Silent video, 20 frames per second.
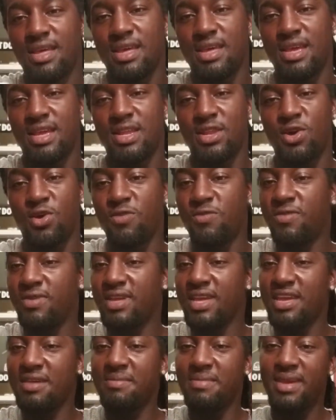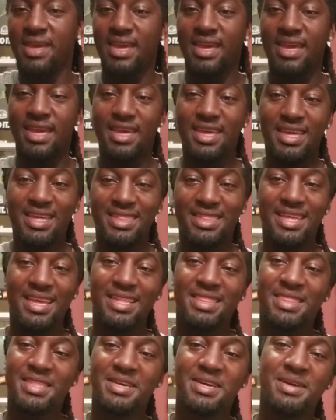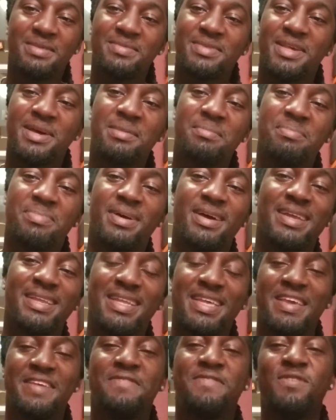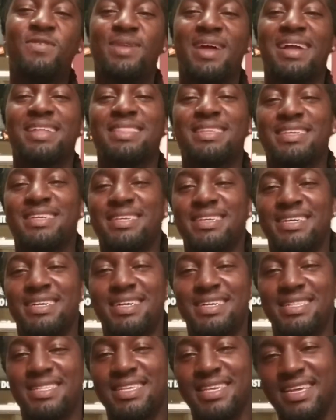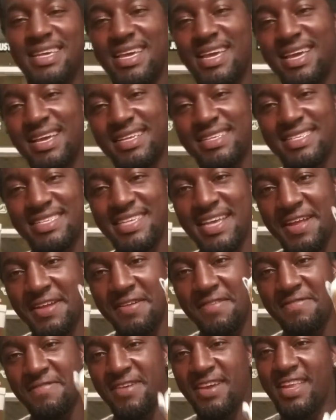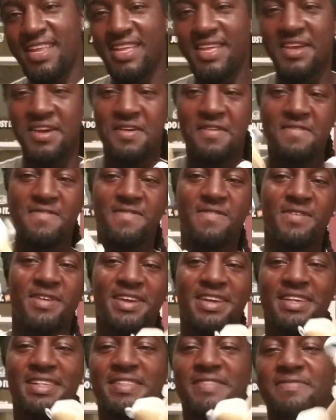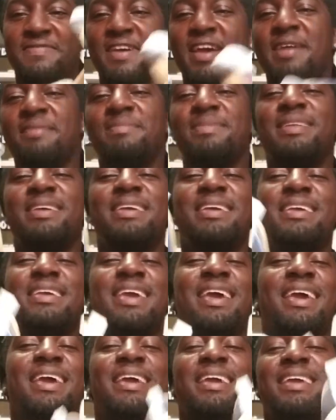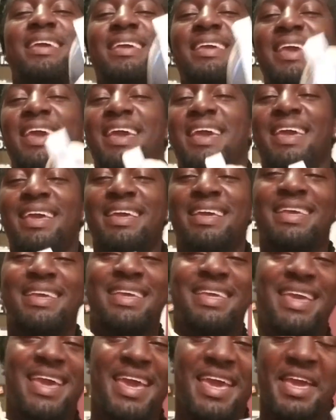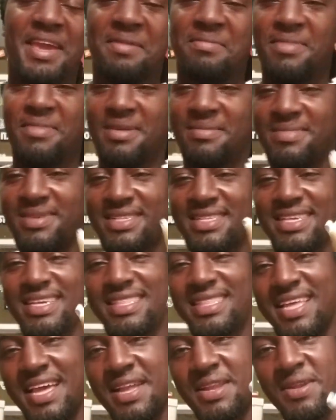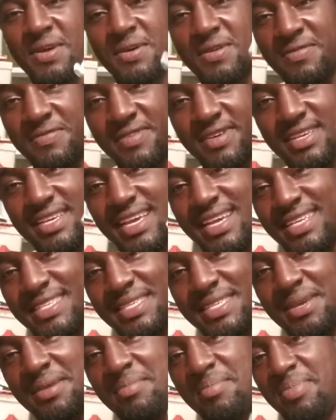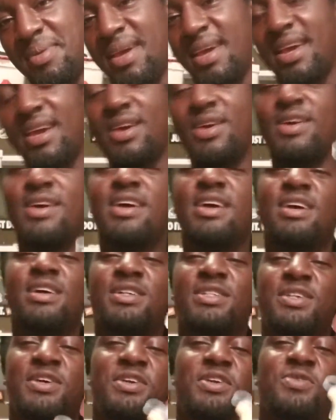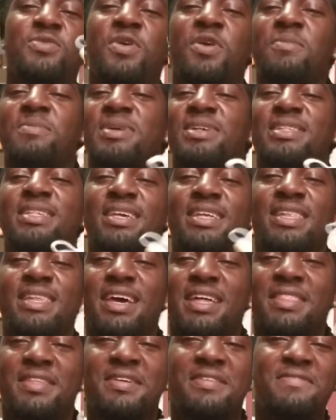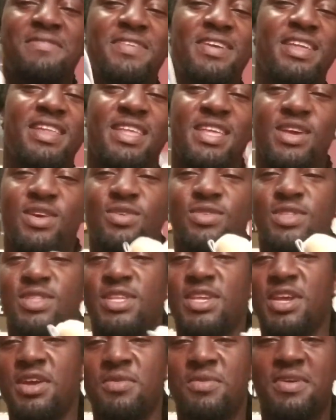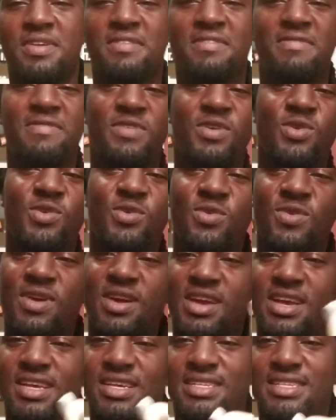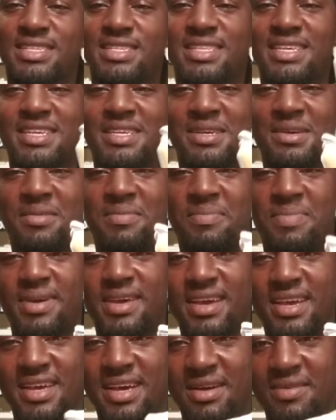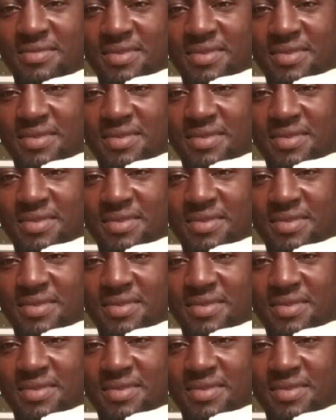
And don't forget, man, hit that thumbs up button if you like the content. Share the video, friends, family, gang members. Hit that notification bell so you won't miss another video, still review, sneaker pickup,